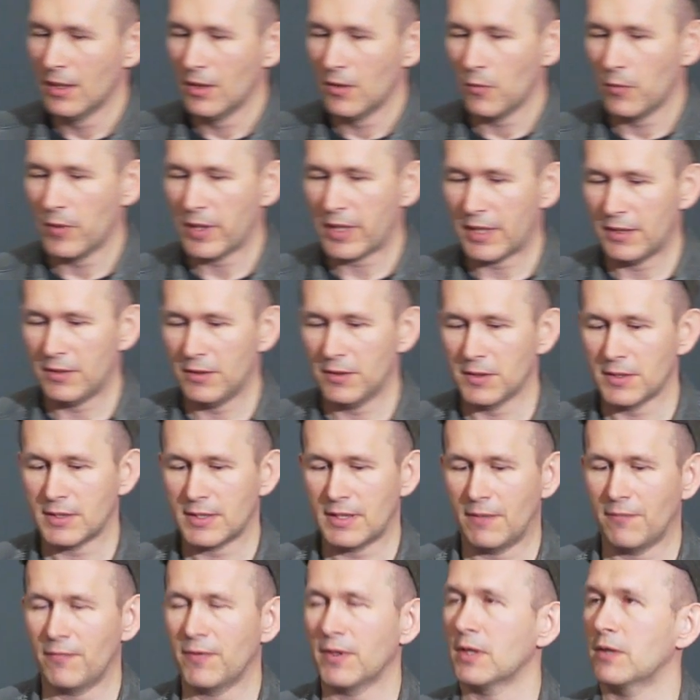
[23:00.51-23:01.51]
We can use
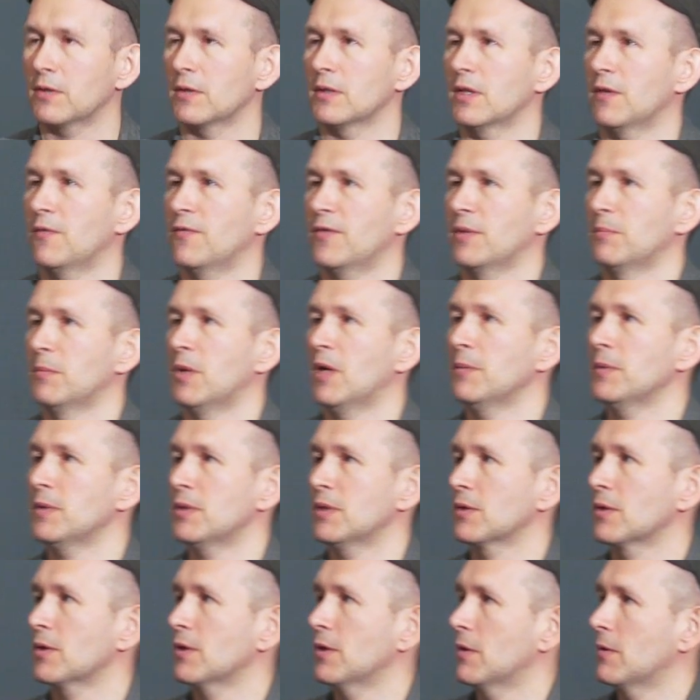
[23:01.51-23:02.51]
something called a
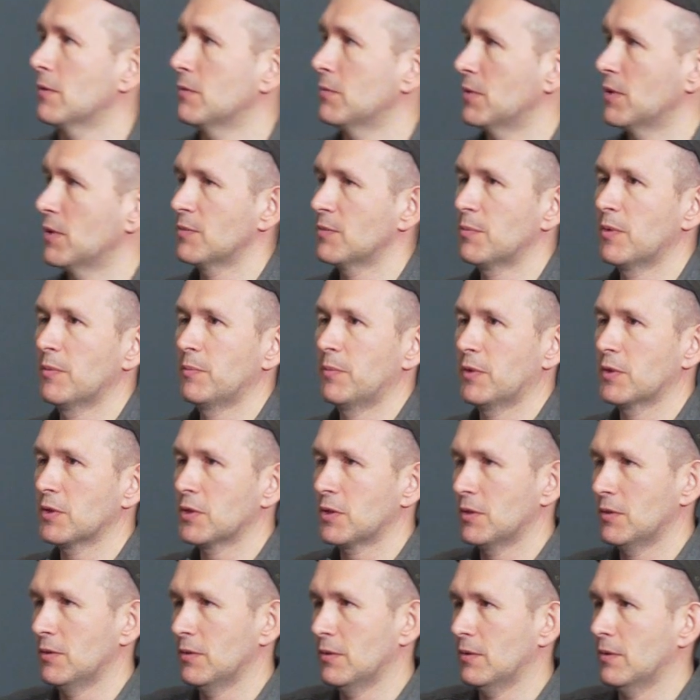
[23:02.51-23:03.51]
thermometer code,
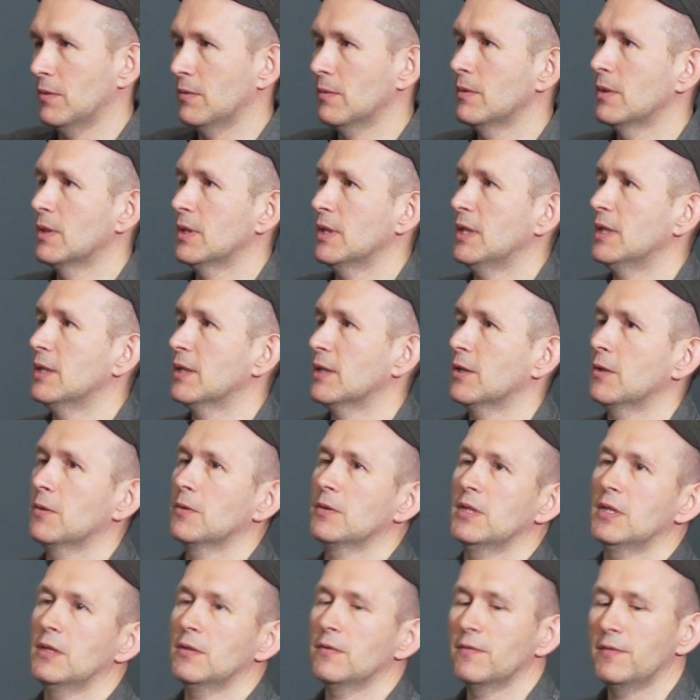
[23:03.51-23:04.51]
proportional
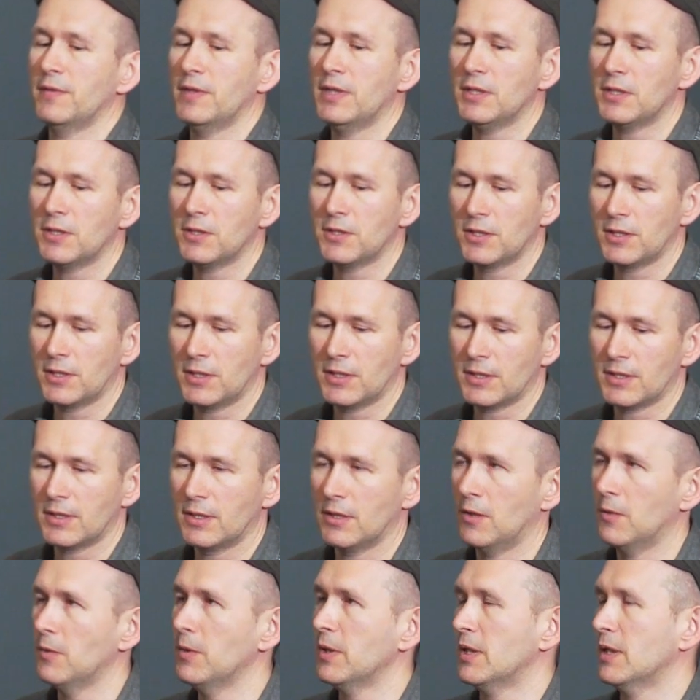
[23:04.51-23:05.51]
encoding of
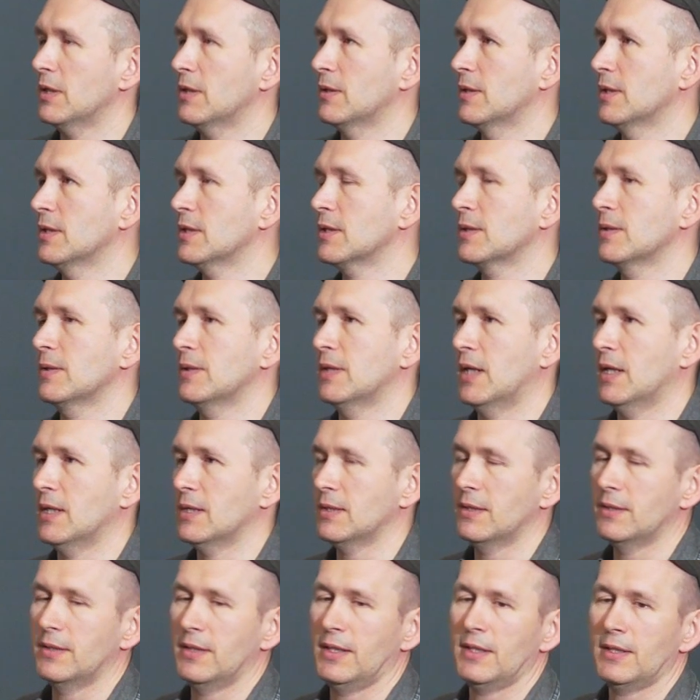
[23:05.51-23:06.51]
integers, or we can
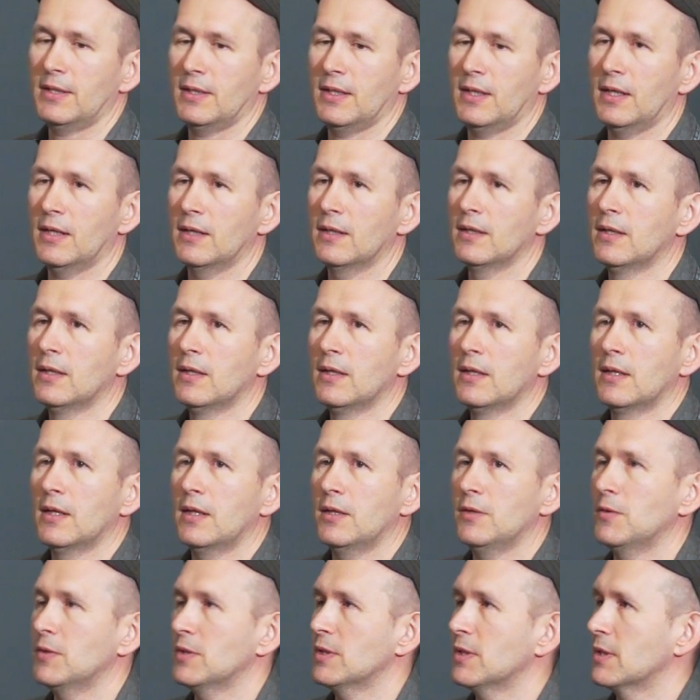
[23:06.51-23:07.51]
discretize the data
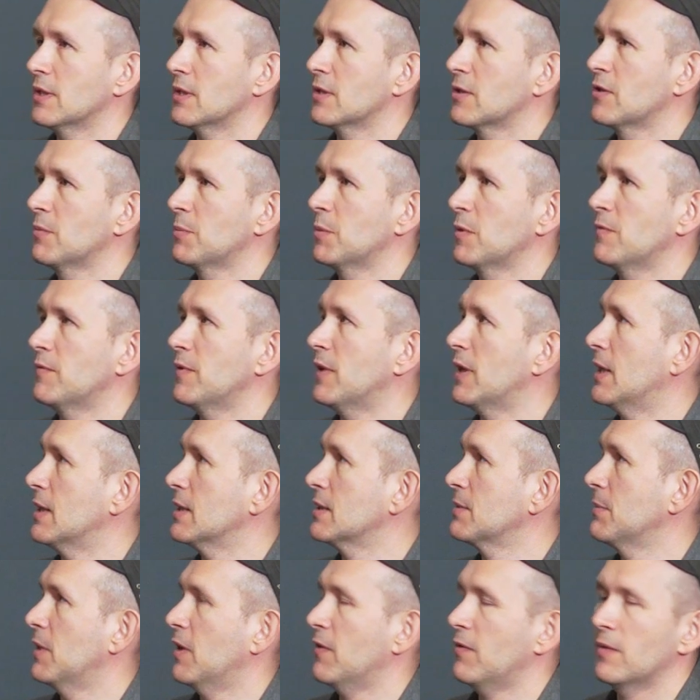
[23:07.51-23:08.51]
using a
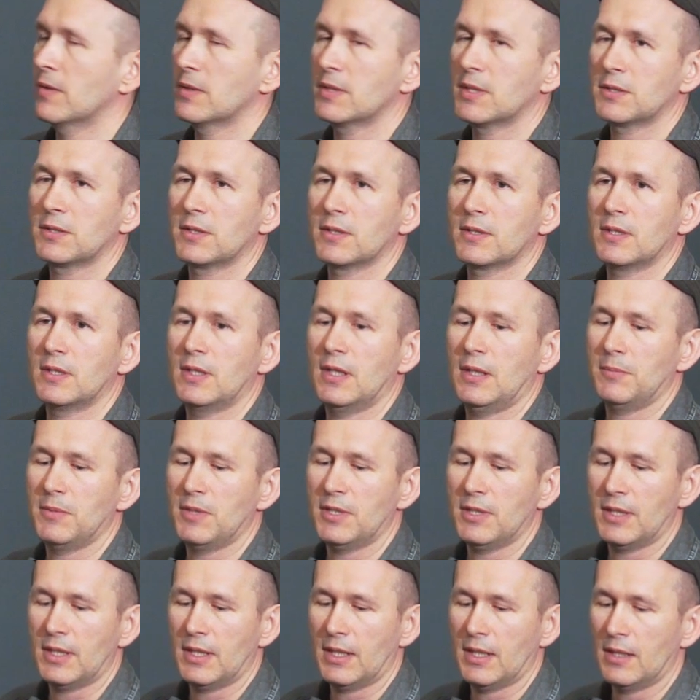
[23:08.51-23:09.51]
supervised method such as an
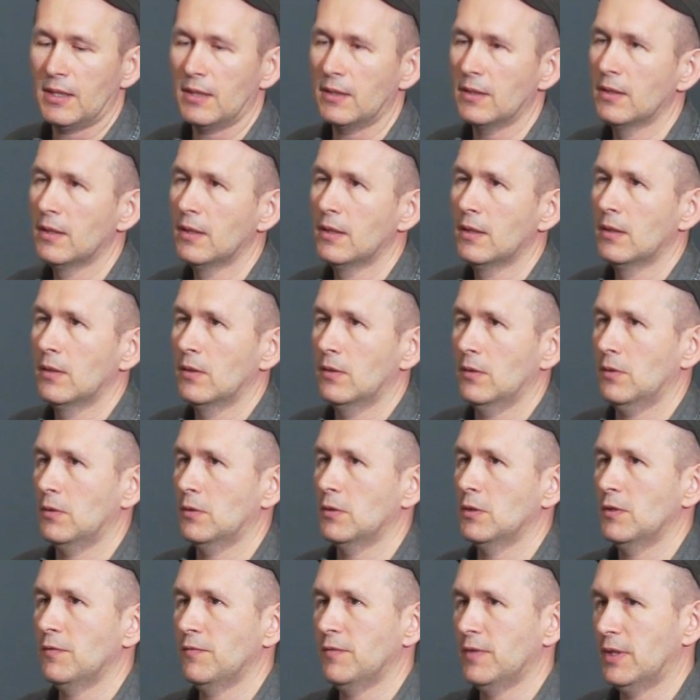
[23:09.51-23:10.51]
MDL,
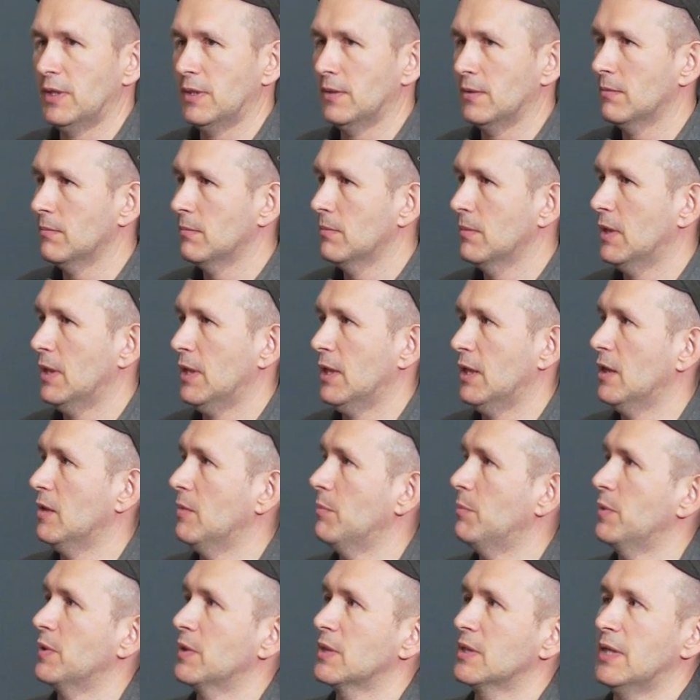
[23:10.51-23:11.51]
or even
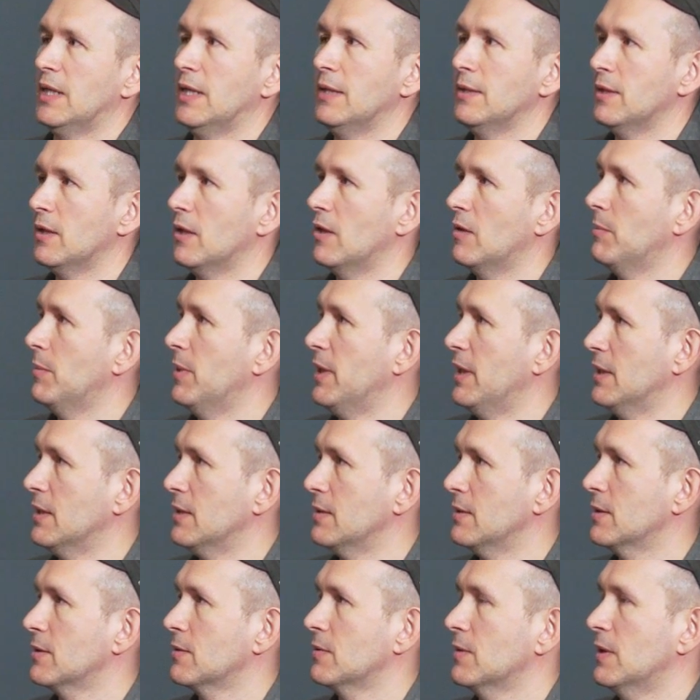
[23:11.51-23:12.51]

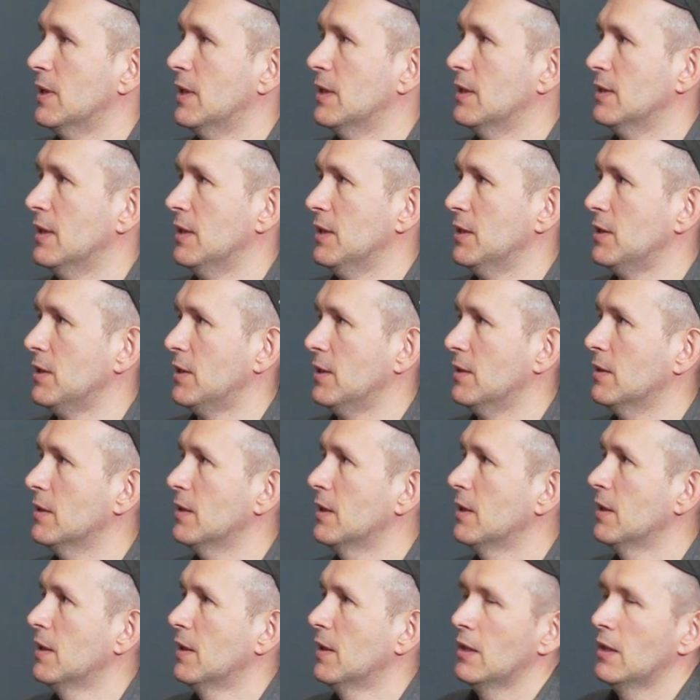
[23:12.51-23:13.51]
percentile-based discretization,
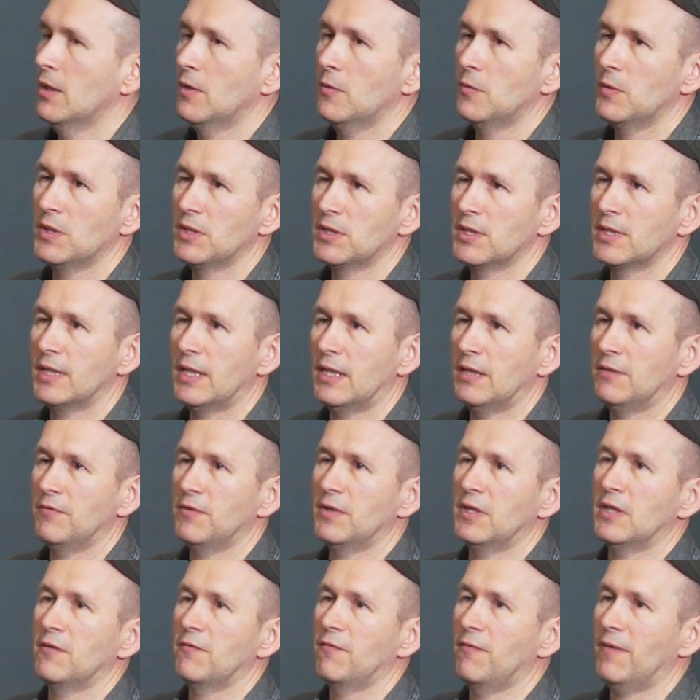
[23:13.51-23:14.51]
which is, again,
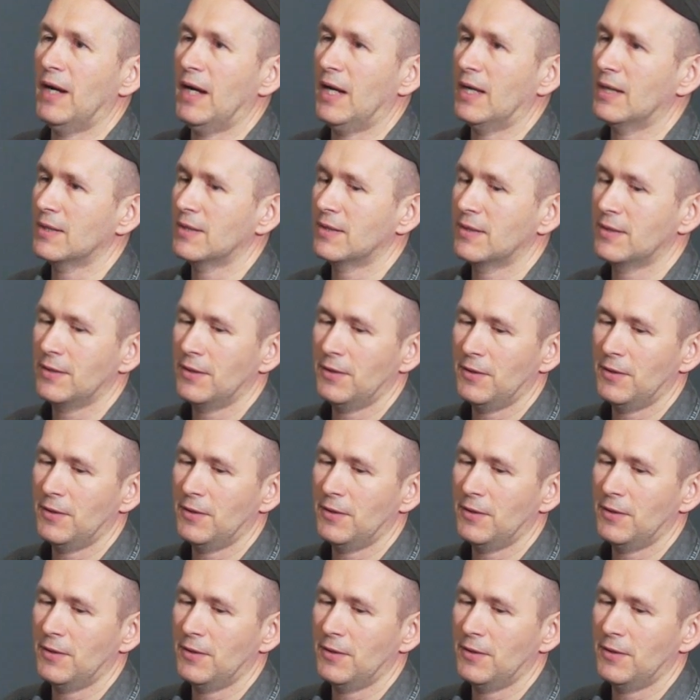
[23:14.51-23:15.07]
very fast.